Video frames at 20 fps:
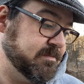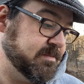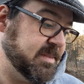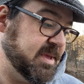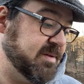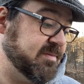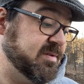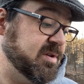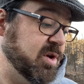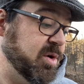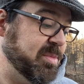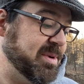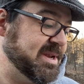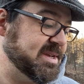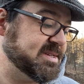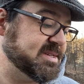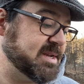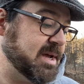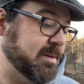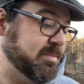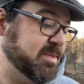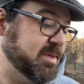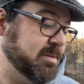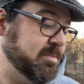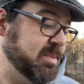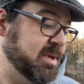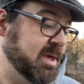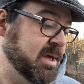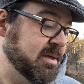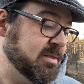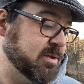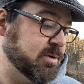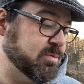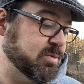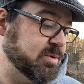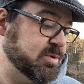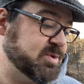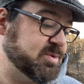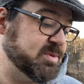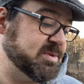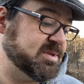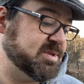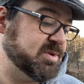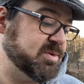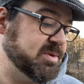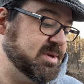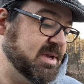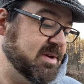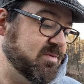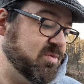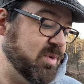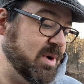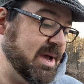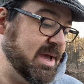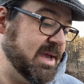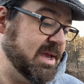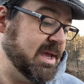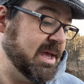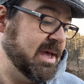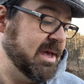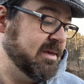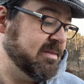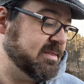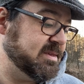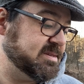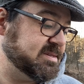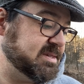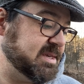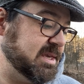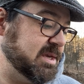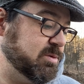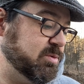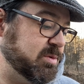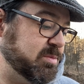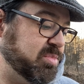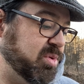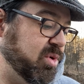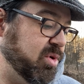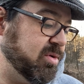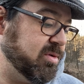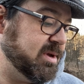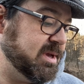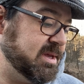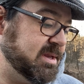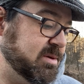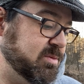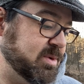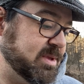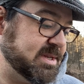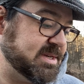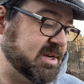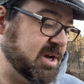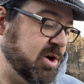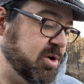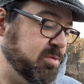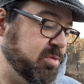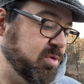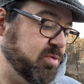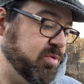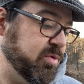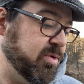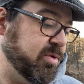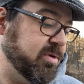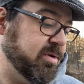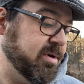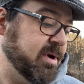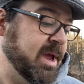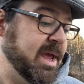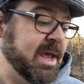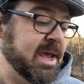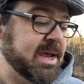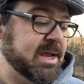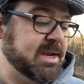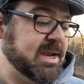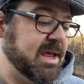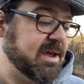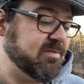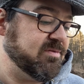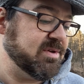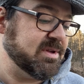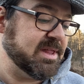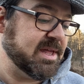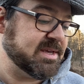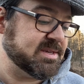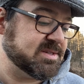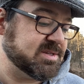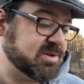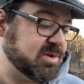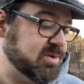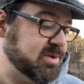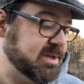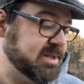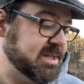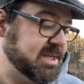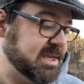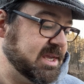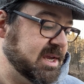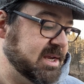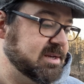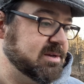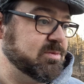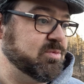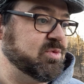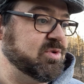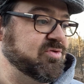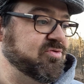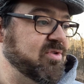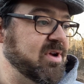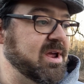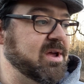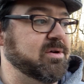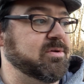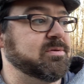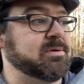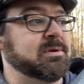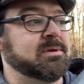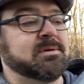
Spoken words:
If nobody stopped them, the roots would soon give way, the sea would pour in with a terrible roar, and every last soul in the kingdom would drown.